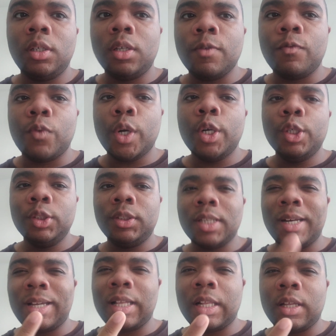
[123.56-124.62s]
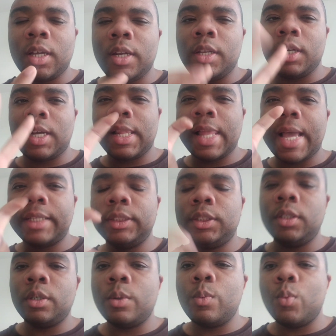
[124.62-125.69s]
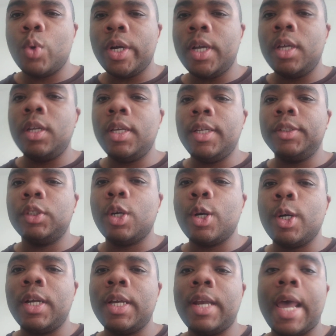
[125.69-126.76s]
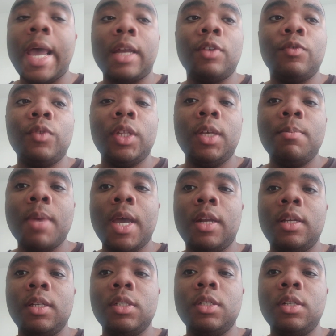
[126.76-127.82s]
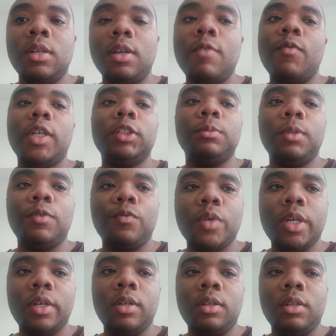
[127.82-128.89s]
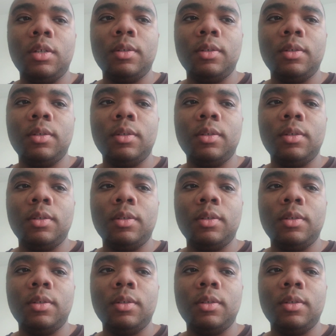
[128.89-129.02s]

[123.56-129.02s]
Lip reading: The first and the classic one is called an actively managed investment fund.